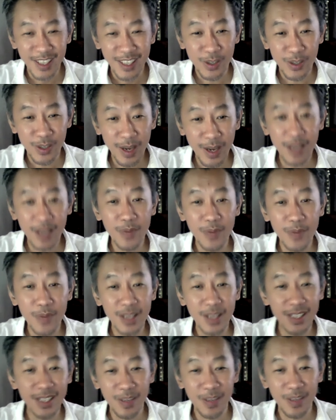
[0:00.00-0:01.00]

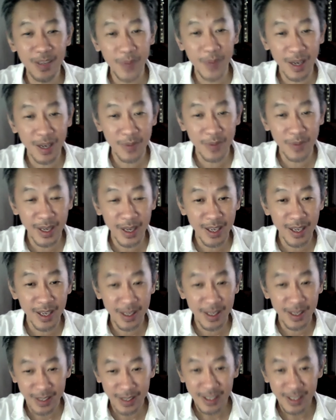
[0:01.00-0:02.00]
imagine a
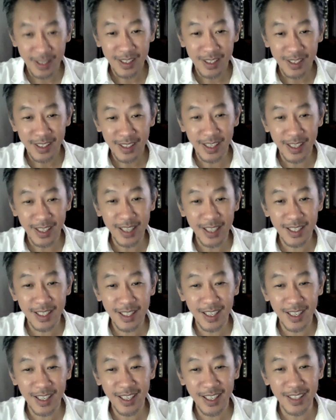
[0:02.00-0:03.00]
Maha
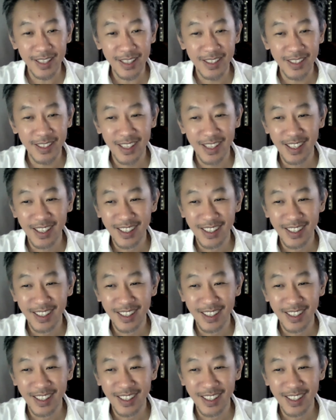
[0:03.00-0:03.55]
nicer than this.